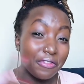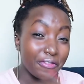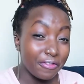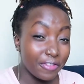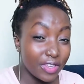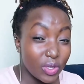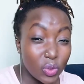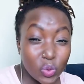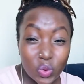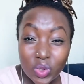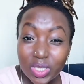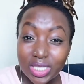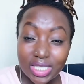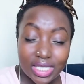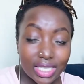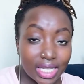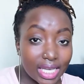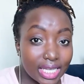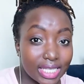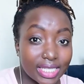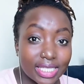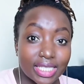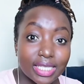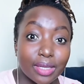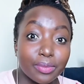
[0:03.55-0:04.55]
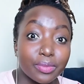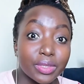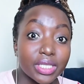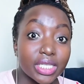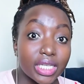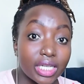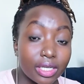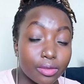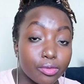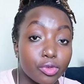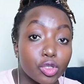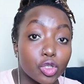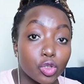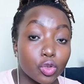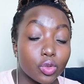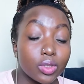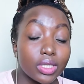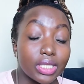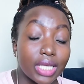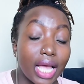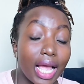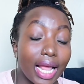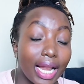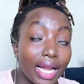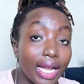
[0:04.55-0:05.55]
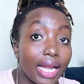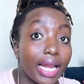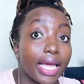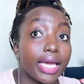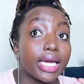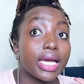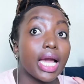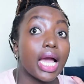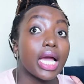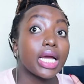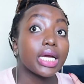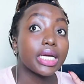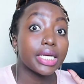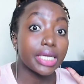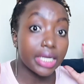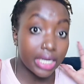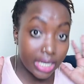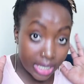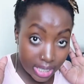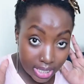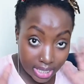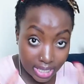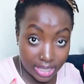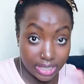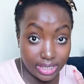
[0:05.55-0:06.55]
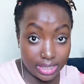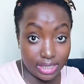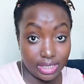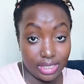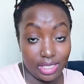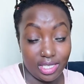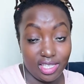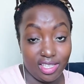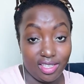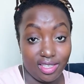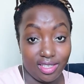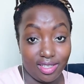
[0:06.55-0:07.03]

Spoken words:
views and subscriptions like crazy.